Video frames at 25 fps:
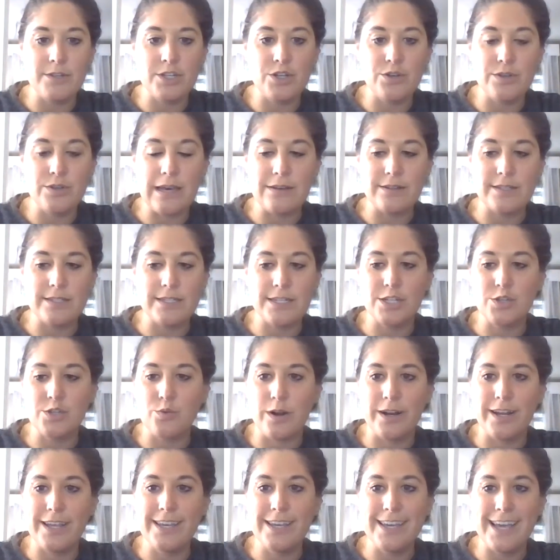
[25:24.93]

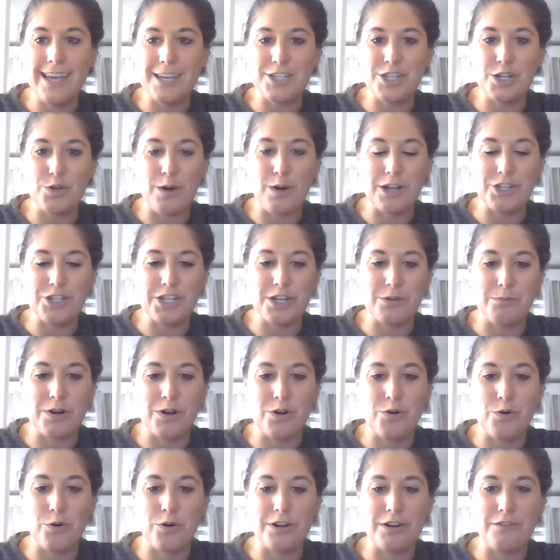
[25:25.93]
2020, in case you're watching a
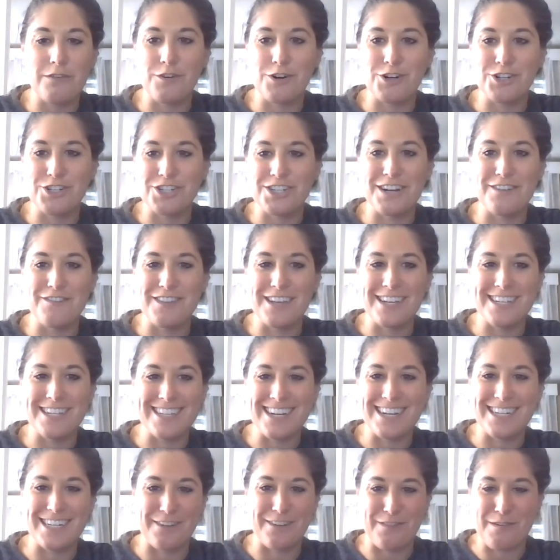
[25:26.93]
recorded version of this at
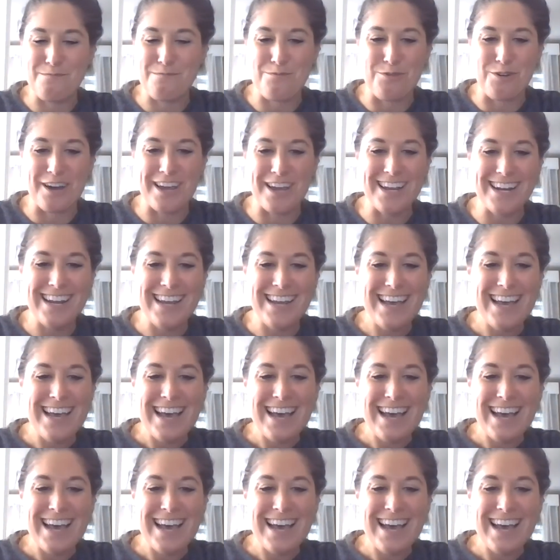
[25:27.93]
a different point.